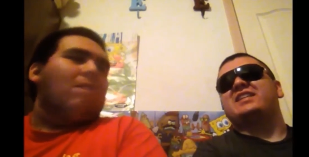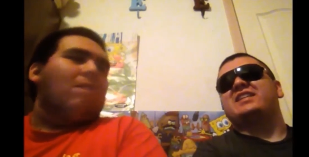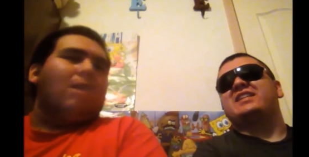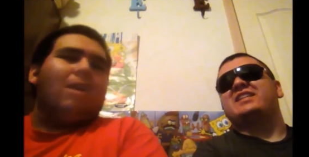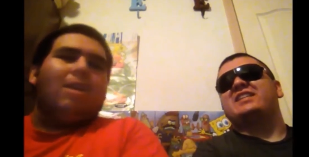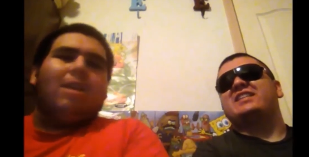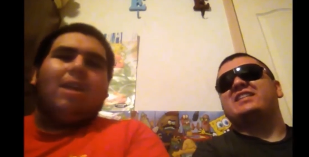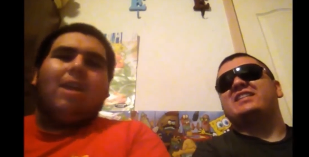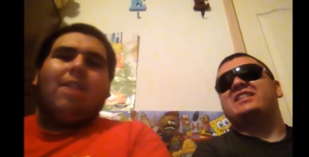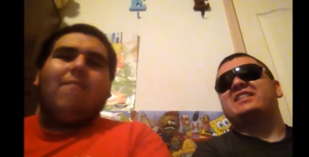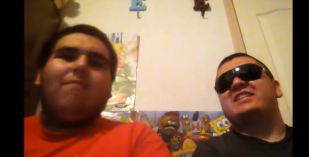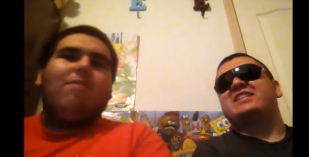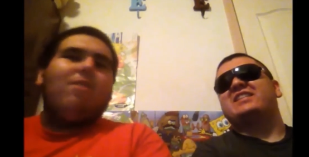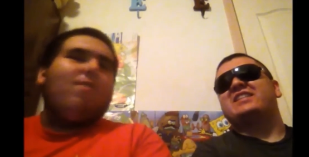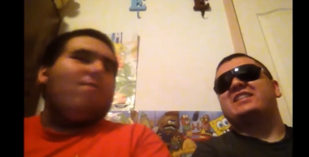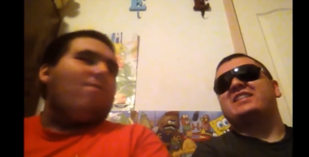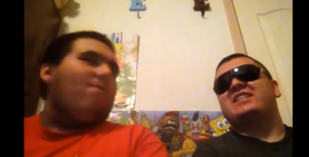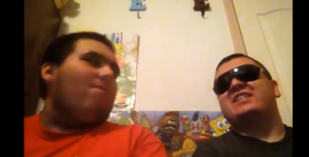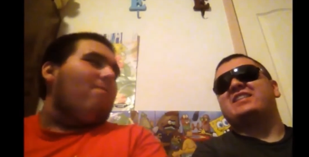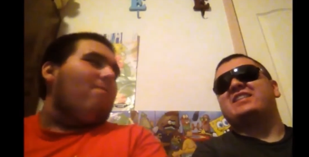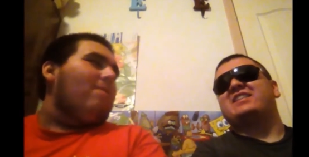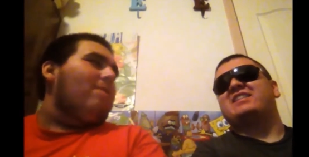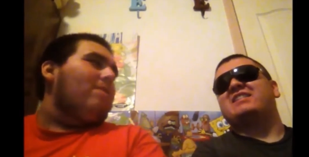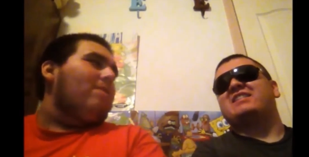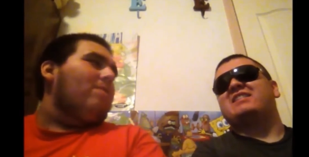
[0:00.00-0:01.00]
Speaker 1: They have different
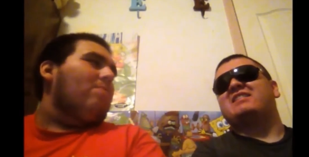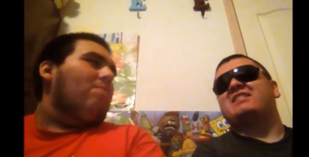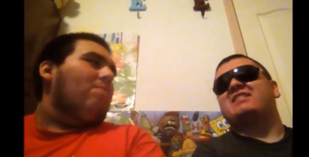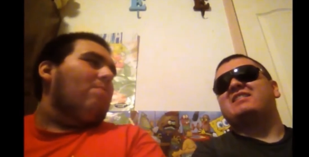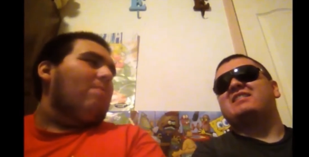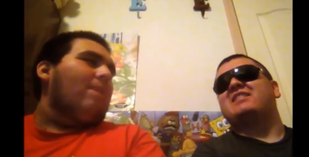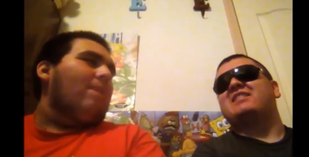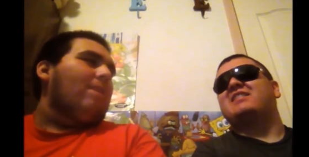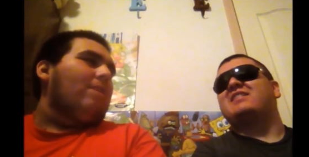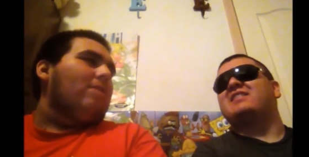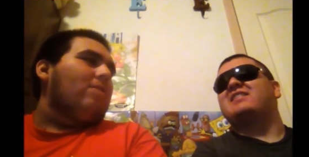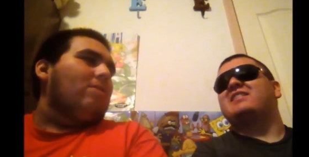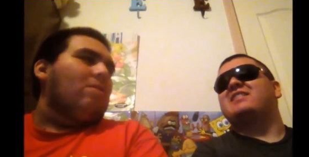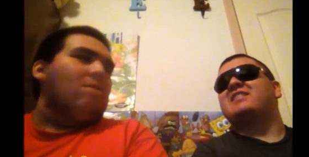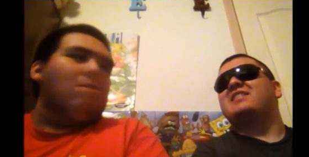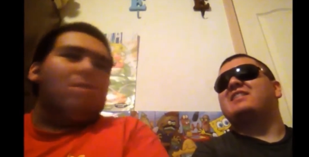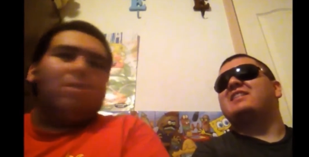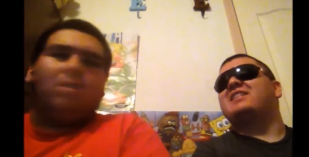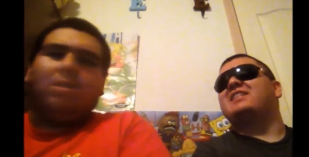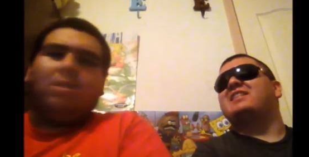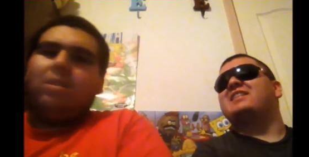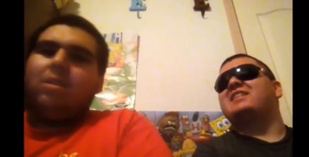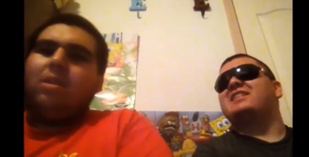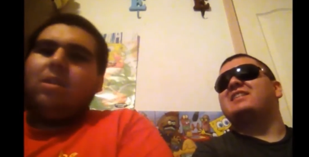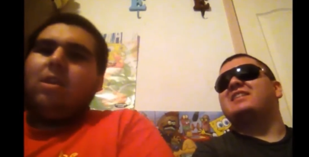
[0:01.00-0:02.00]
reasons for being
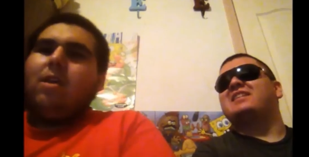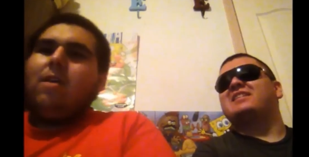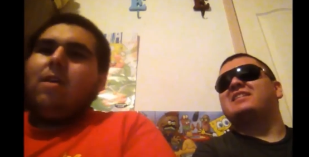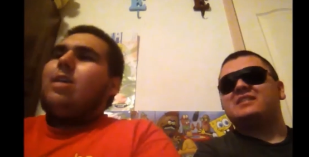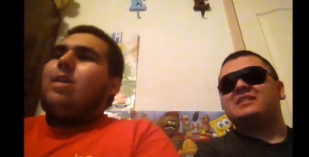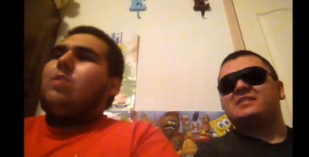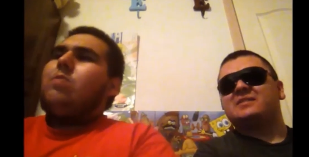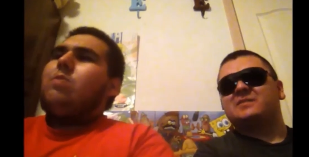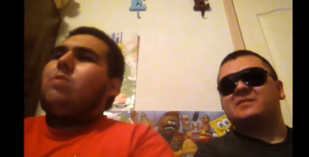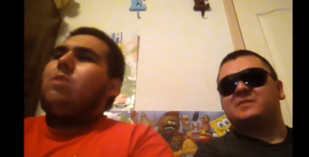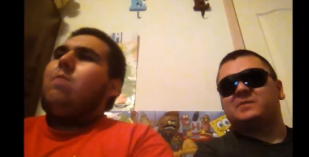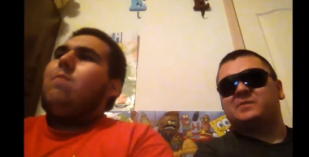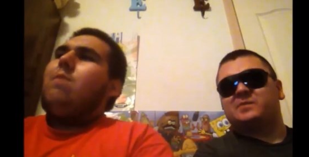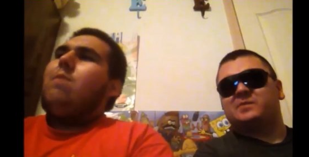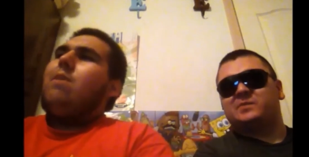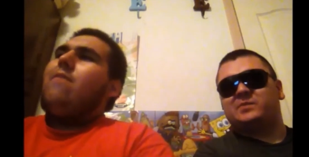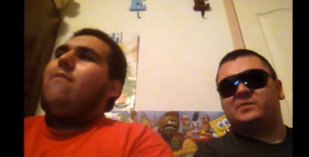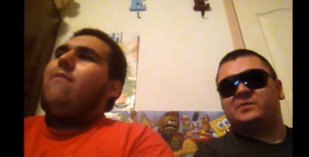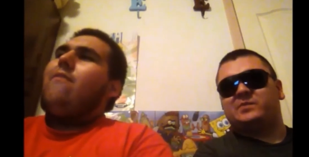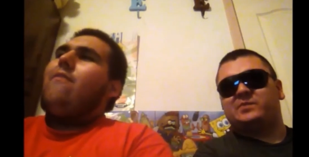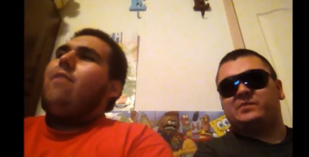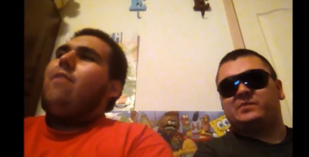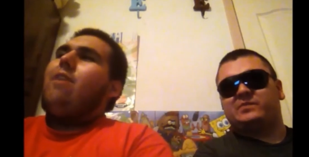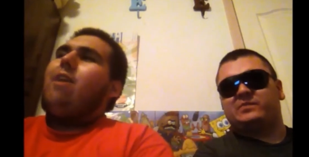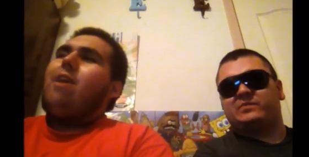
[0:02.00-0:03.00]
jerks. Yeah. That's really my
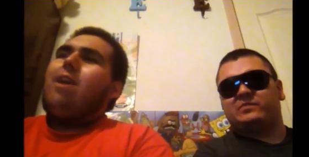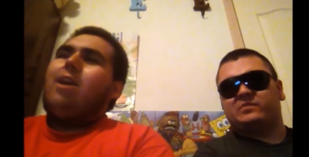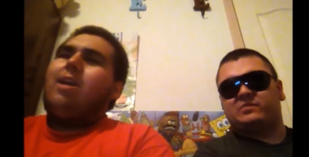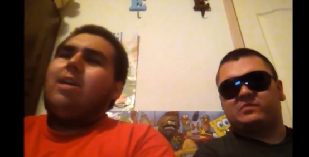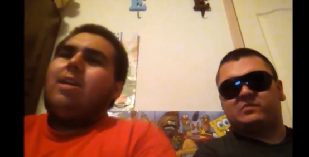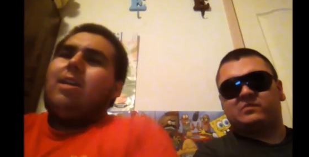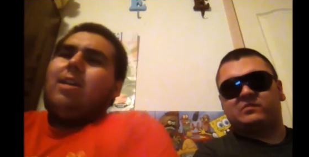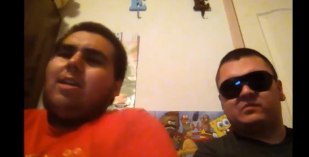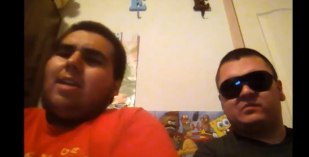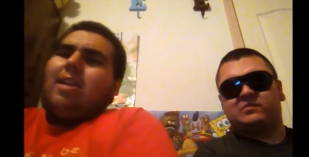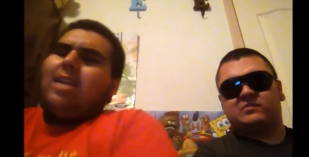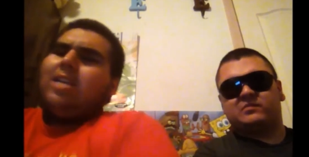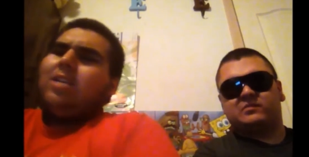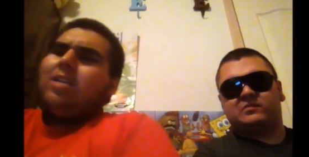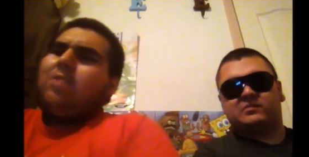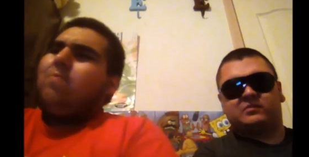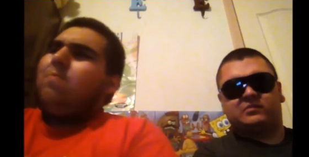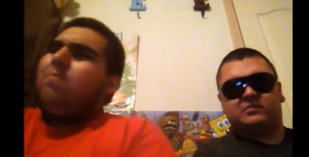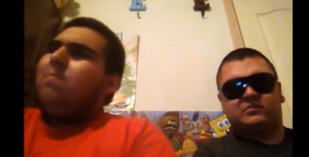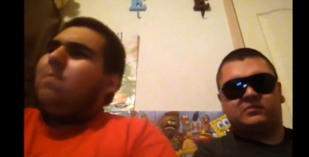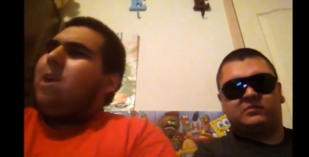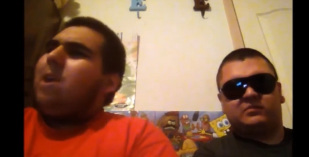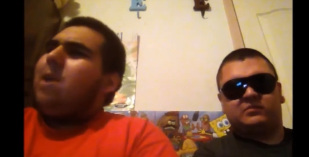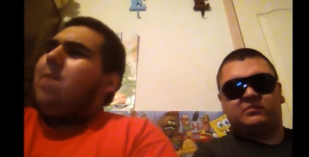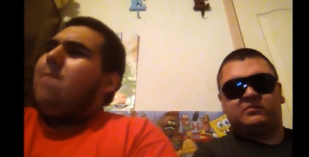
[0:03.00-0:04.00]
flaw. That's
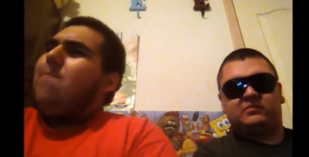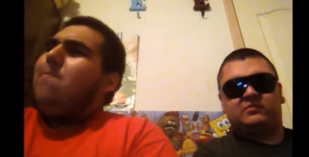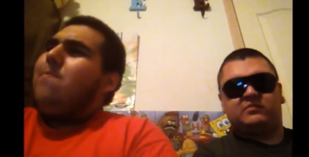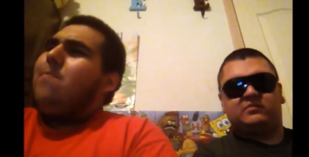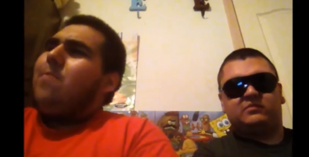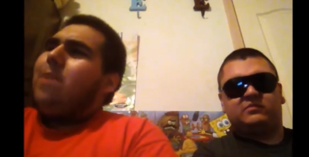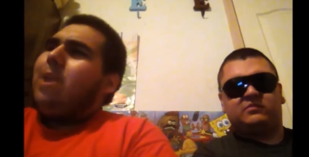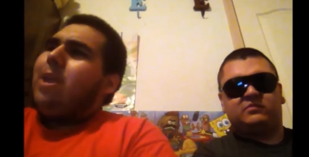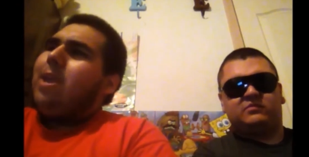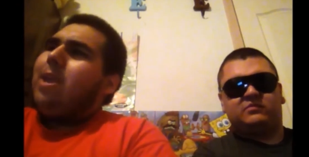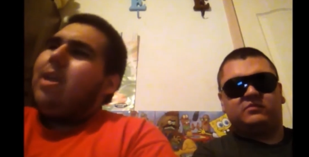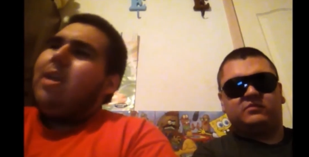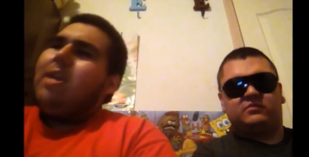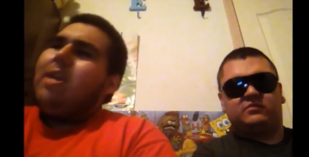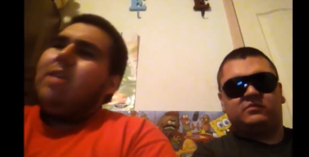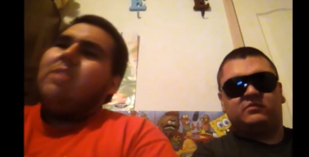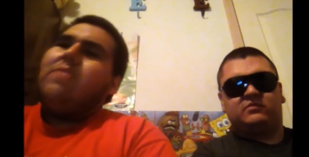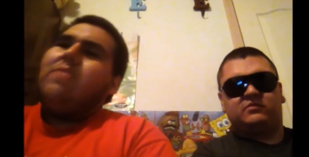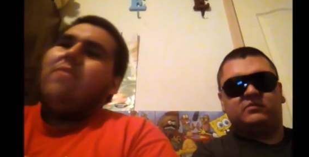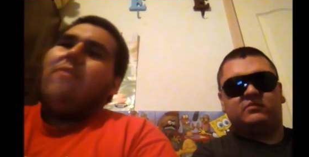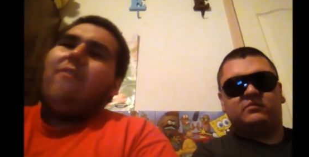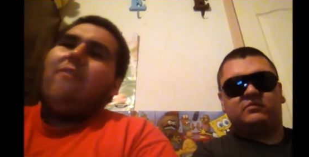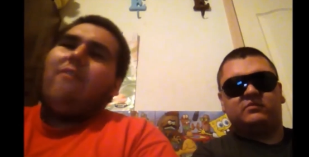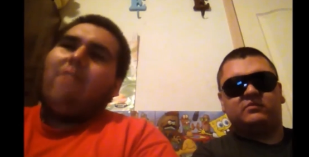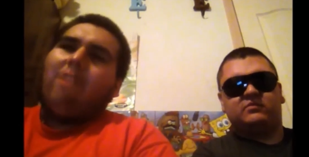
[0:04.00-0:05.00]
my biggest
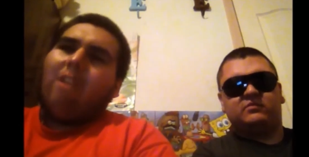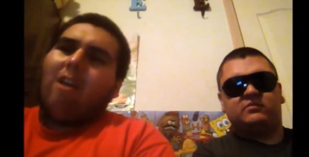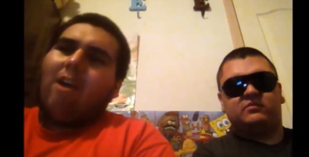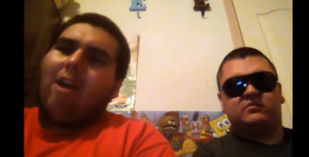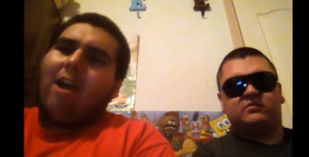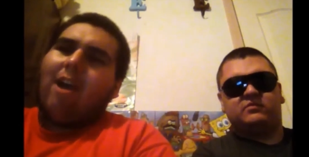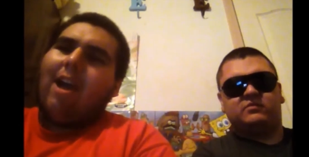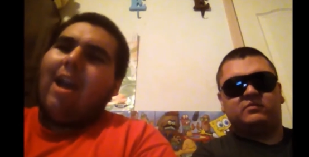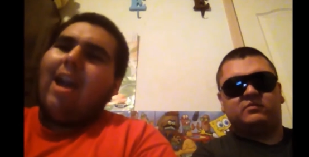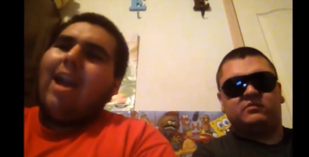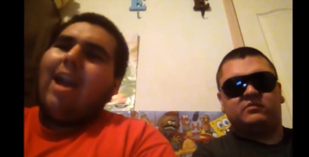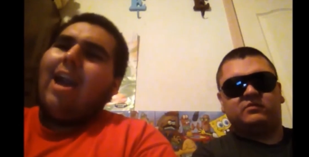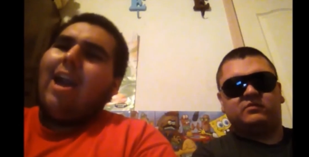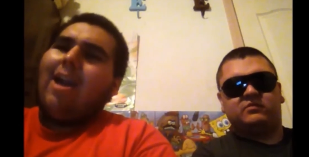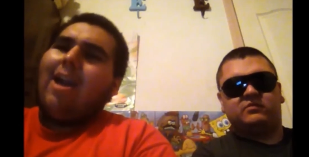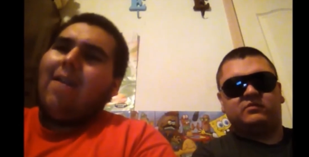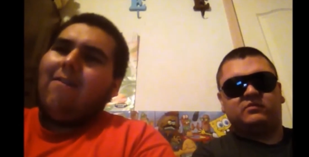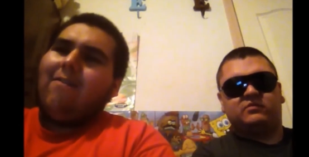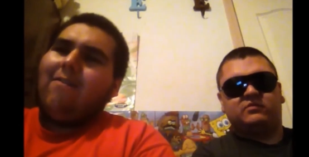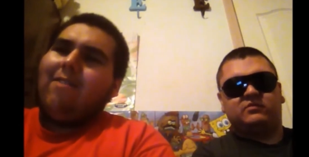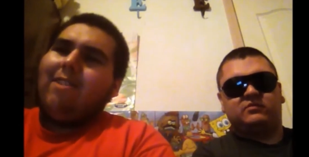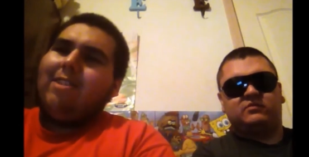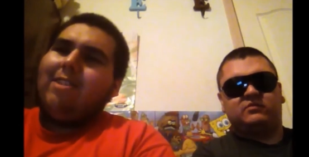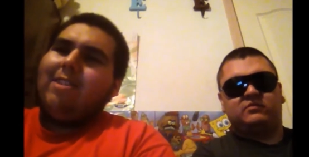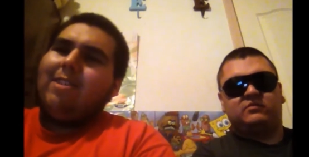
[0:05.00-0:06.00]
flaw I have with
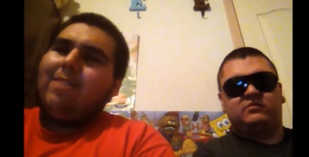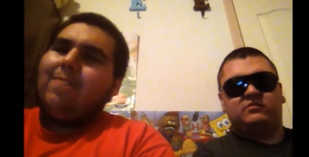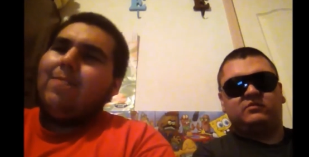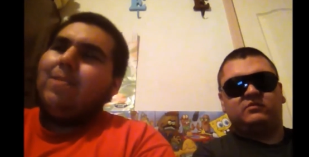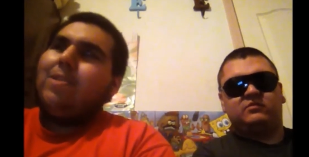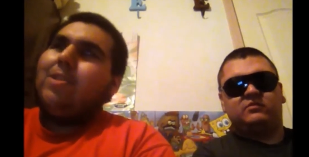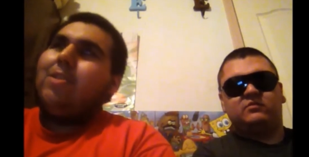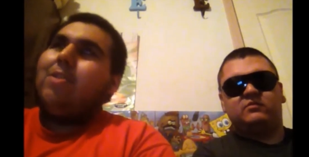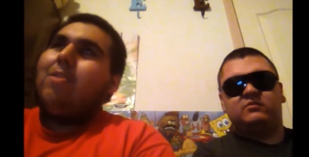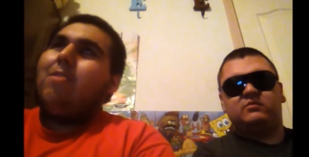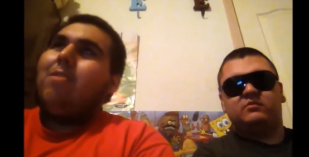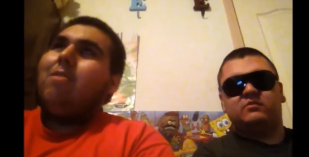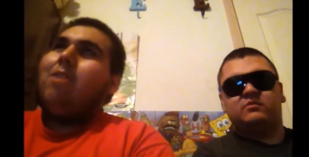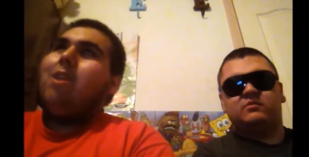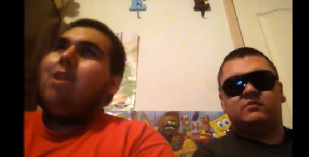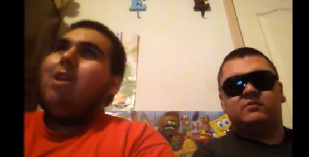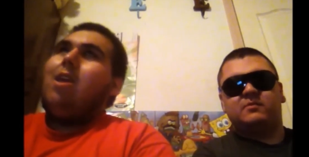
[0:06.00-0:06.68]
this episode.